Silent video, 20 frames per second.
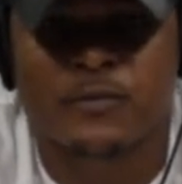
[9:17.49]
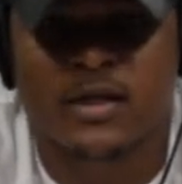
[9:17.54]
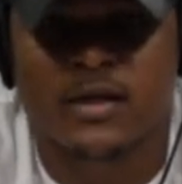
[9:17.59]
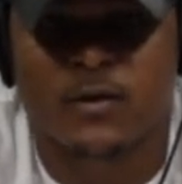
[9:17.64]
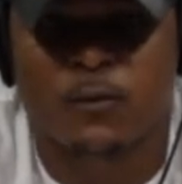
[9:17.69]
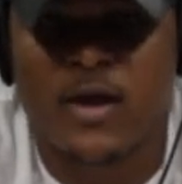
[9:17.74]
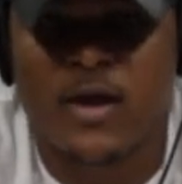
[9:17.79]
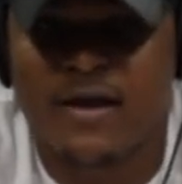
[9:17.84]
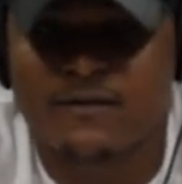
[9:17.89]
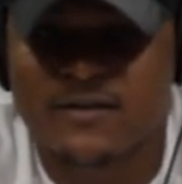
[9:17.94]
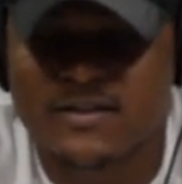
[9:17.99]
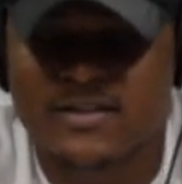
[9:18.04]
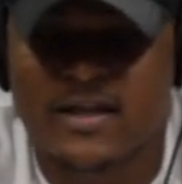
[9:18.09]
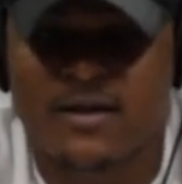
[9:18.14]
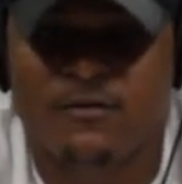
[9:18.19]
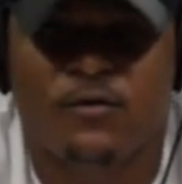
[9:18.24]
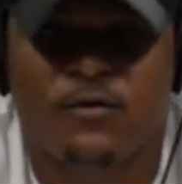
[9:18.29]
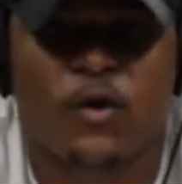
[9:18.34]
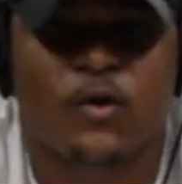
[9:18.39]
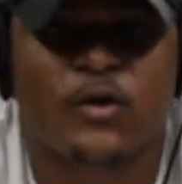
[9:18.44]
We have to stay
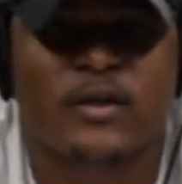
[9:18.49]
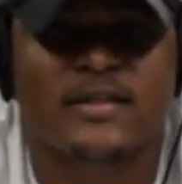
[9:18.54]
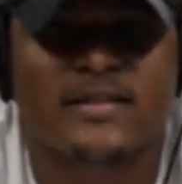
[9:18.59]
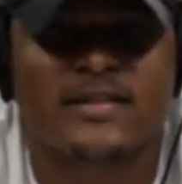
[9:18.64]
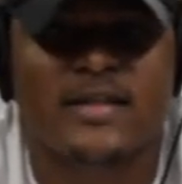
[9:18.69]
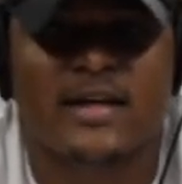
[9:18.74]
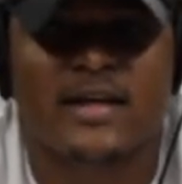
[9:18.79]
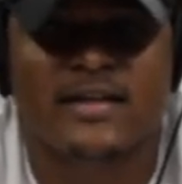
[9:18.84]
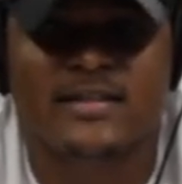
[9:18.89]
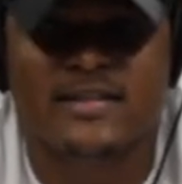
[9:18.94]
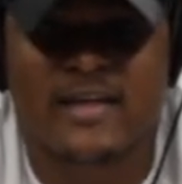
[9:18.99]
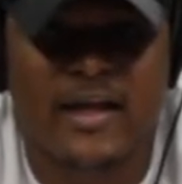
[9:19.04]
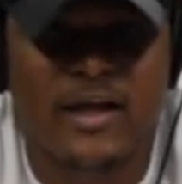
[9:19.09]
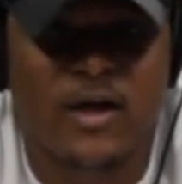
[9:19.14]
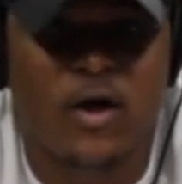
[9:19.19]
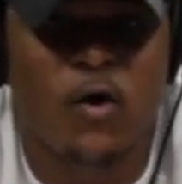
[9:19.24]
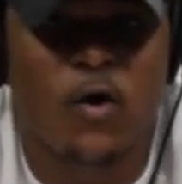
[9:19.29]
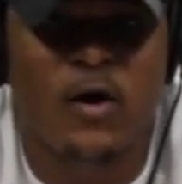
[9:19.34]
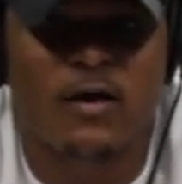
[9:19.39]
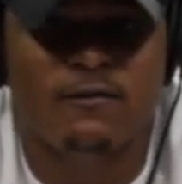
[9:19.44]
focused. J.
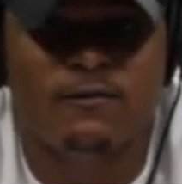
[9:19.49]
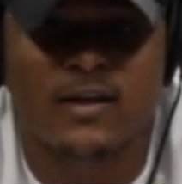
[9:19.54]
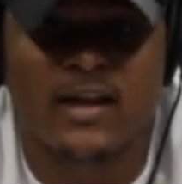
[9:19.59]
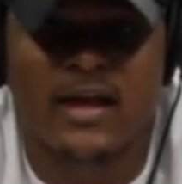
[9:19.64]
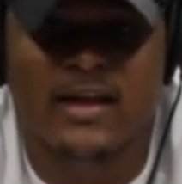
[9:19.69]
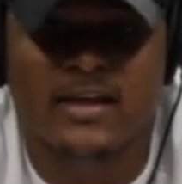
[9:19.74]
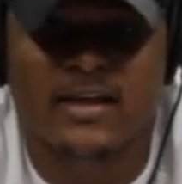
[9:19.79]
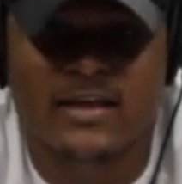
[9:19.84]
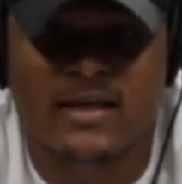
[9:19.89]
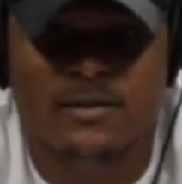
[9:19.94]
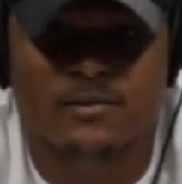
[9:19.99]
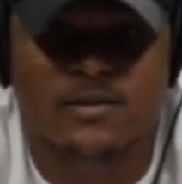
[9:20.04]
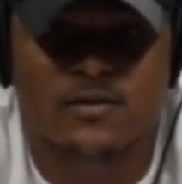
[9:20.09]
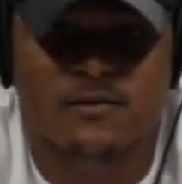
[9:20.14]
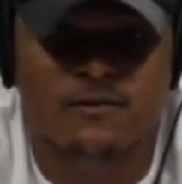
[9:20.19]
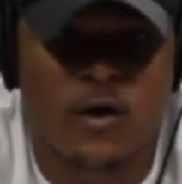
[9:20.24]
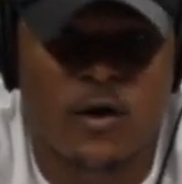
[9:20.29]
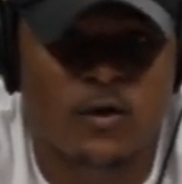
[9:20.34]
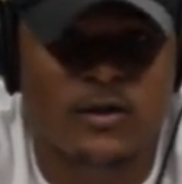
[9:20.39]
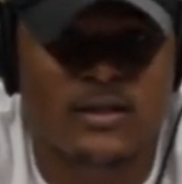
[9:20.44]
Cole, I feel like he keeps us
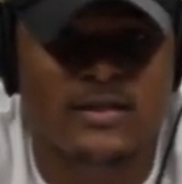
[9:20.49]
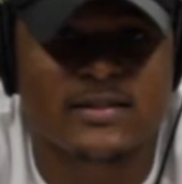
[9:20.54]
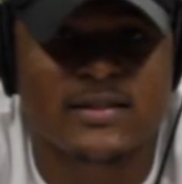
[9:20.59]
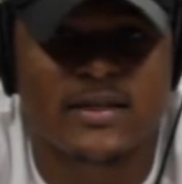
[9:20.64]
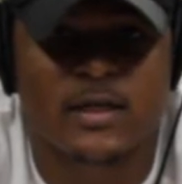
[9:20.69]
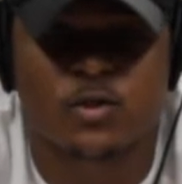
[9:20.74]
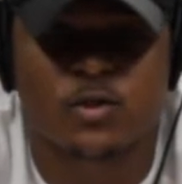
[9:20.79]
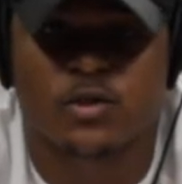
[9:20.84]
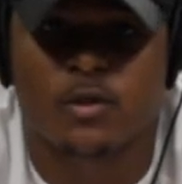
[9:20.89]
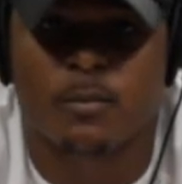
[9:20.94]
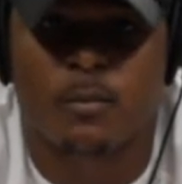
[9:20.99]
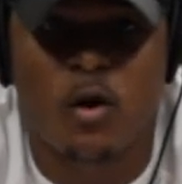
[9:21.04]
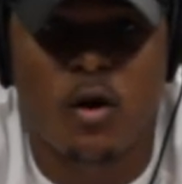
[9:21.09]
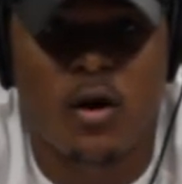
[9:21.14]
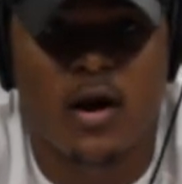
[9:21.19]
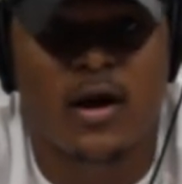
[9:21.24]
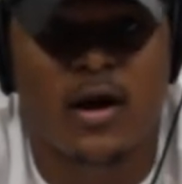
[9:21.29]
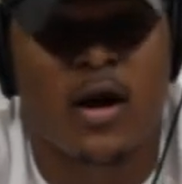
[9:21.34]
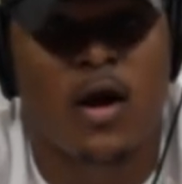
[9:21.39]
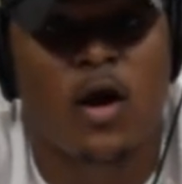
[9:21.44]
focused. Kendrick
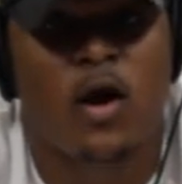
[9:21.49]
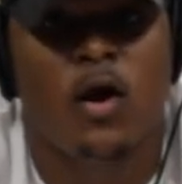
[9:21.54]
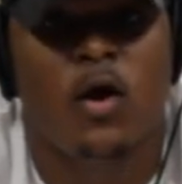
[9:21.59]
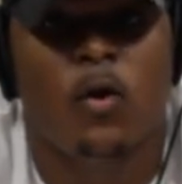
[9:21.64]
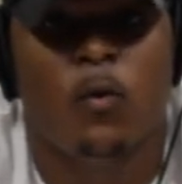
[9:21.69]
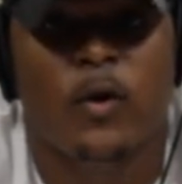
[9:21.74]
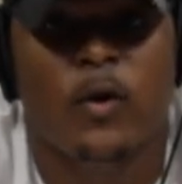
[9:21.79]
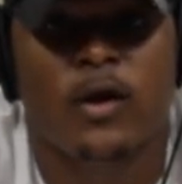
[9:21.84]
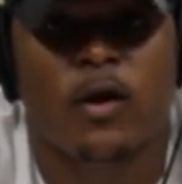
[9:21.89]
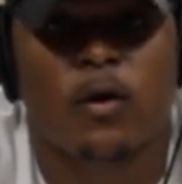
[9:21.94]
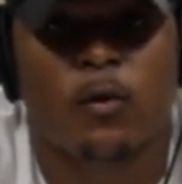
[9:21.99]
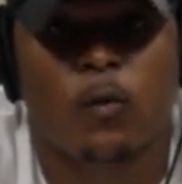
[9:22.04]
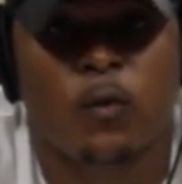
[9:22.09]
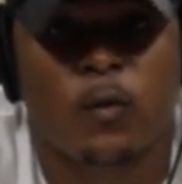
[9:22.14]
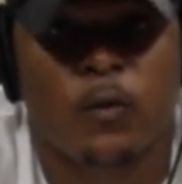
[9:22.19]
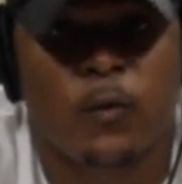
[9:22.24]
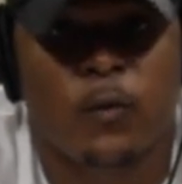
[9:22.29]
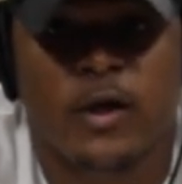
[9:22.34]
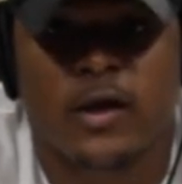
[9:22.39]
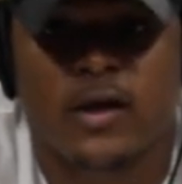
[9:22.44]
Lamar,
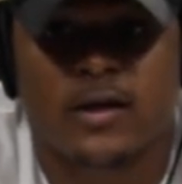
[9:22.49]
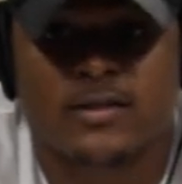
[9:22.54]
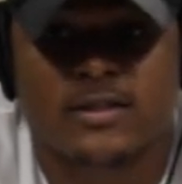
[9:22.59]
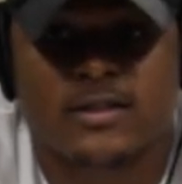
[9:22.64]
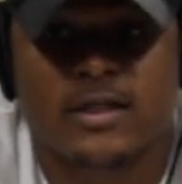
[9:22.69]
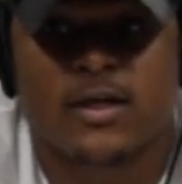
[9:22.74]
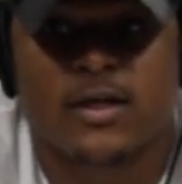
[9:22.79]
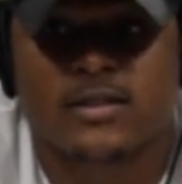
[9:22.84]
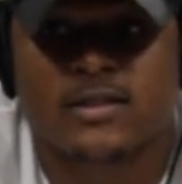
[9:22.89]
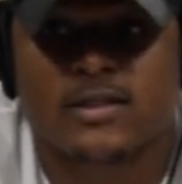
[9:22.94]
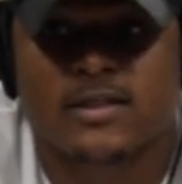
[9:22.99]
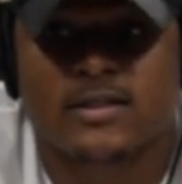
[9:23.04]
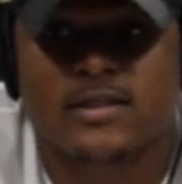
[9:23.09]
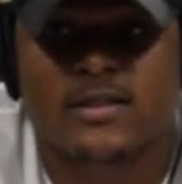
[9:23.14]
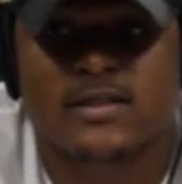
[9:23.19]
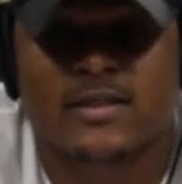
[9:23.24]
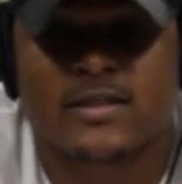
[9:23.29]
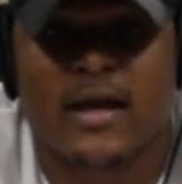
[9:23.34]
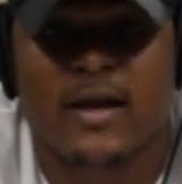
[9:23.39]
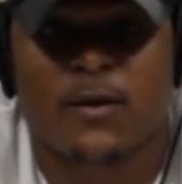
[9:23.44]
we are seriously
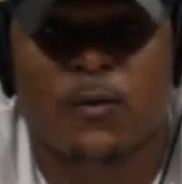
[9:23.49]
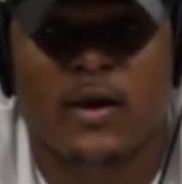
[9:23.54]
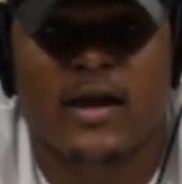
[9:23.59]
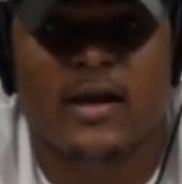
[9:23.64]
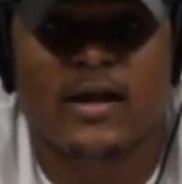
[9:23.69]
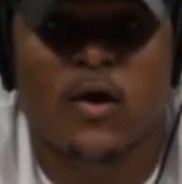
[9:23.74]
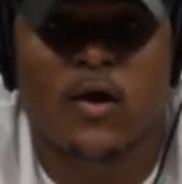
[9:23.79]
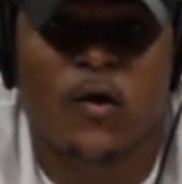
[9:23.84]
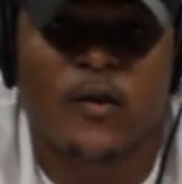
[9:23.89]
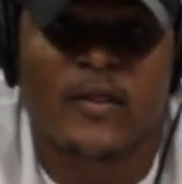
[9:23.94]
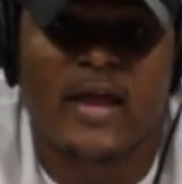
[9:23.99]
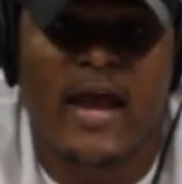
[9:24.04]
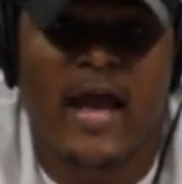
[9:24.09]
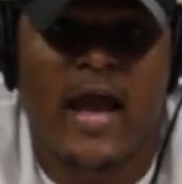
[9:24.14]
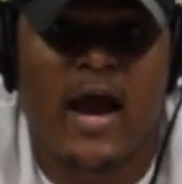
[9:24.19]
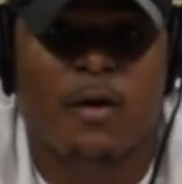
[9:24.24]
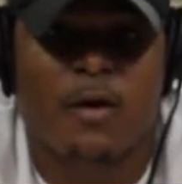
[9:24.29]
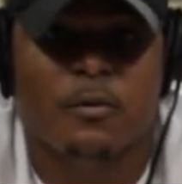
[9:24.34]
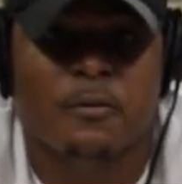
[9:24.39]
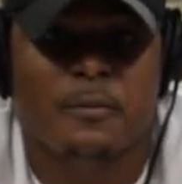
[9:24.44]
just like waiting on that
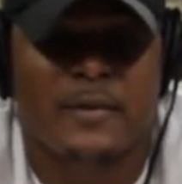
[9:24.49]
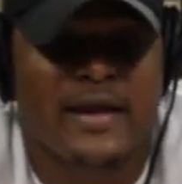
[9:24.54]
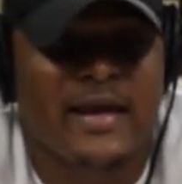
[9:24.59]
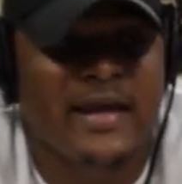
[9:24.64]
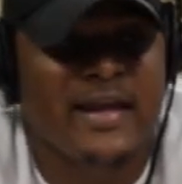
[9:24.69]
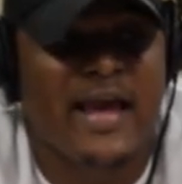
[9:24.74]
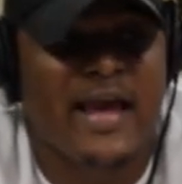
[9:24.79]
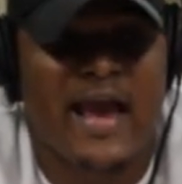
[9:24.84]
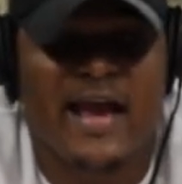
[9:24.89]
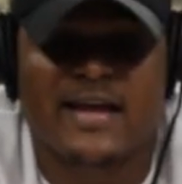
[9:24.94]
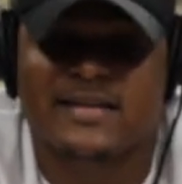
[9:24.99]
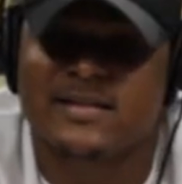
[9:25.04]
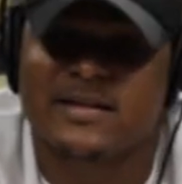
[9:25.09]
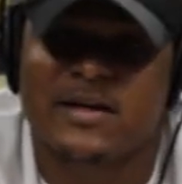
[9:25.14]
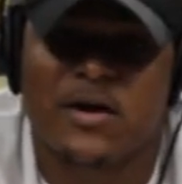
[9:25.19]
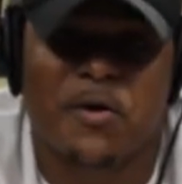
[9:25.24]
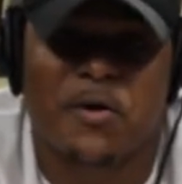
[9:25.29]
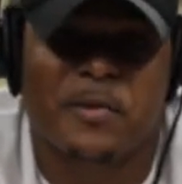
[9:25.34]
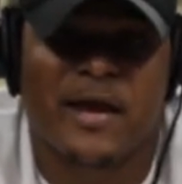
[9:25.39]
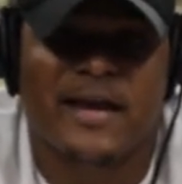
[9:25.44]
album, and it has to
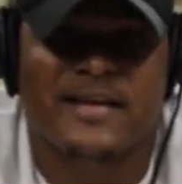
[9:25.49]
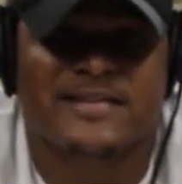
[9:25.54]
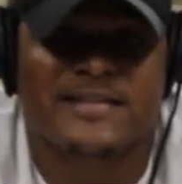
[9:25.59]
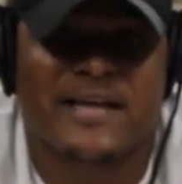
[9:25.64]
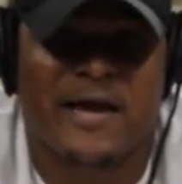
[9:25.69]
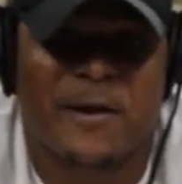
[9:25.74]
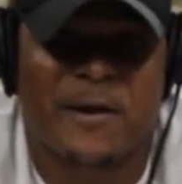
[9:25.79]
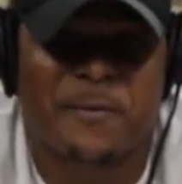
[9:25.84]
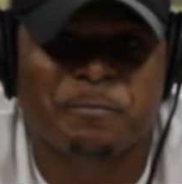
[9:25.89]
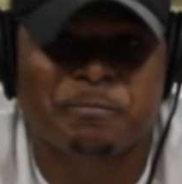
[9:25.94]
come ASAP.